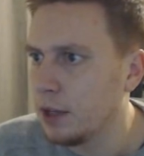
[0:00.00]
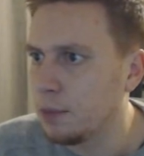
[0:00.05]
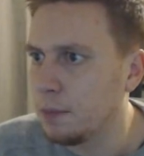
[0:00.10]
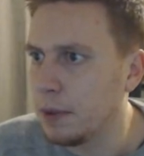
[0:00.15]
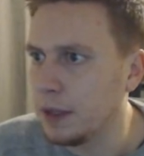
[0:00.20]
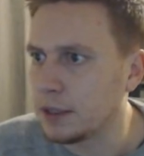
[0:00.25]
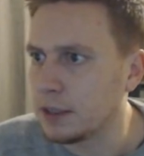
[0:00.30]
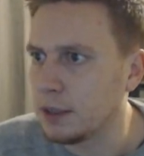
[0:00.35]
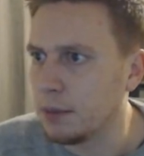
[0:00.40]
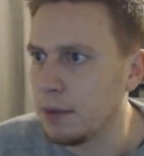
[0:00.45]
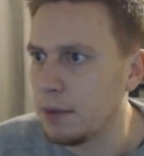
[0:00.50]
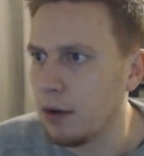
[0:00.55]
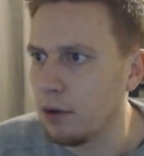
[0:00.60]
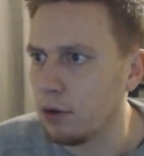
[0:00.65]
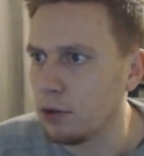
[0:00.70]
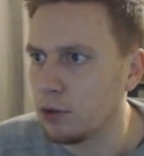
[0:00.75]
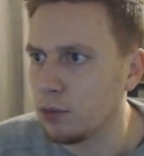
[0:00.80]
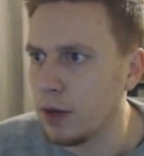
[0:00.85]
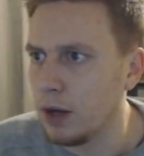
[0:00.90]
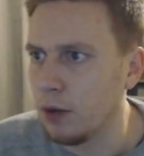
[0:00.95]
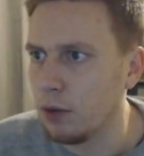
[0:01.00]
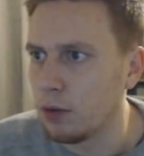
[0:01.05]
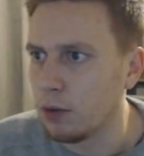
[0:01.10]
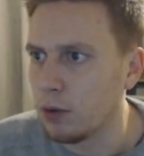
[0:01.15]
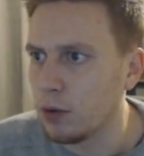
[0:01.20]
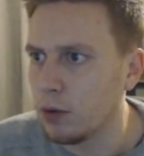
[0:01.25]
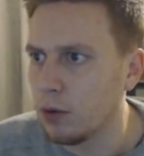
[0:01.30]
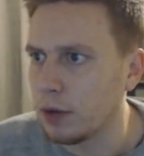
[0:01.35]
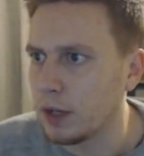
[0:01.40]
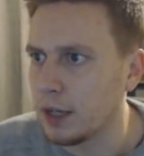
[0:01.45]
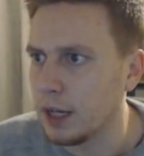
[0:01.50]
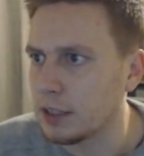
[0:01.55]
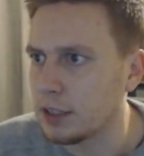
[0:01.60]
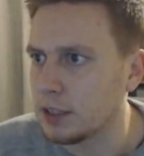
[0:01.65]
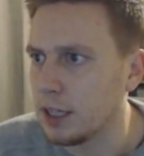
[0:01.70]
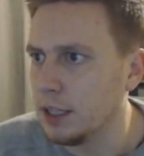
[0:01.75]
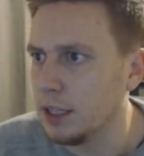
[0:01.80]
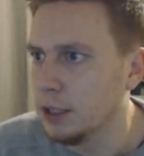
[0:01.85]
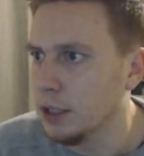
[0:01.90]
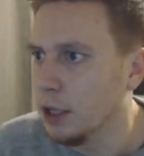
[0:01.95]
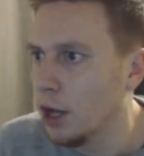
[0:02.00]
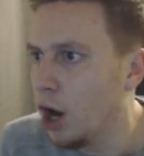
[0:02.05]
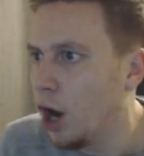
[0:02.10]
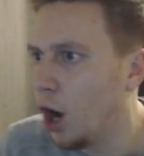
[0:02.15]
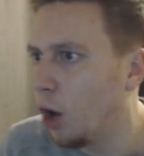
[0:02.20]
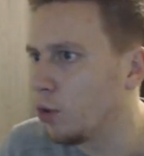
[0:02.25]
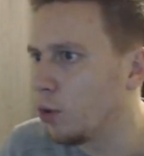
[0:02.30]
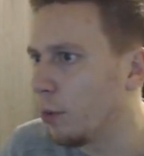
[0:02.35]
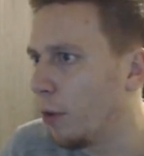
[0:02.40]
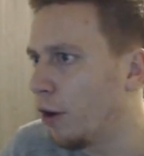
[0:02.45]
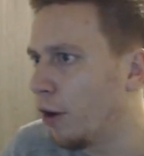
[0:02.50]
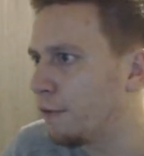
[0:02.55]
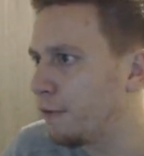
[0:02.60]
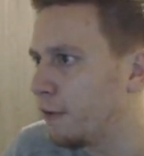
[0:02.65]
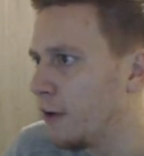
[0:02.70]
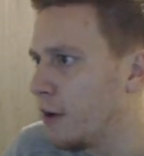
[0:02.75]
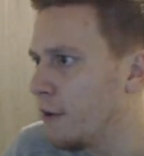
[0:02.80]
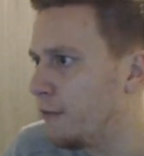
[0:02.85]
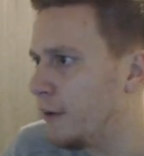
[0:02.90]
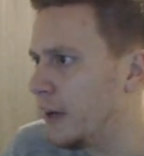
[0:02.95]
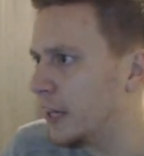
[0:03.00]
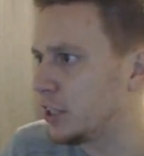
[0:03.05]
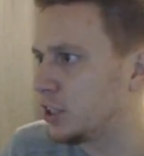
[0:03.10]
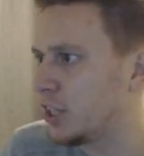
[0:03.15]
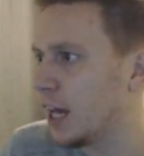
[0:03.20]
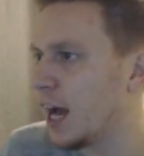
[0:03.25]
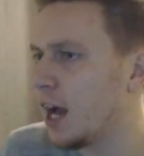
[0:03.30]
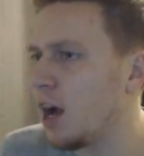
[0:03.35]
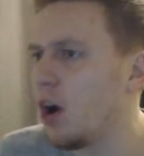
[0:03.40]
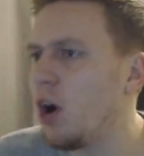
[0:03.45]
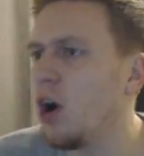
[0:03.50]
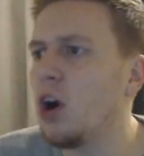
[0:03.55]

He's picked him out as well. Go on, Kessie. Hold him off. Finish that.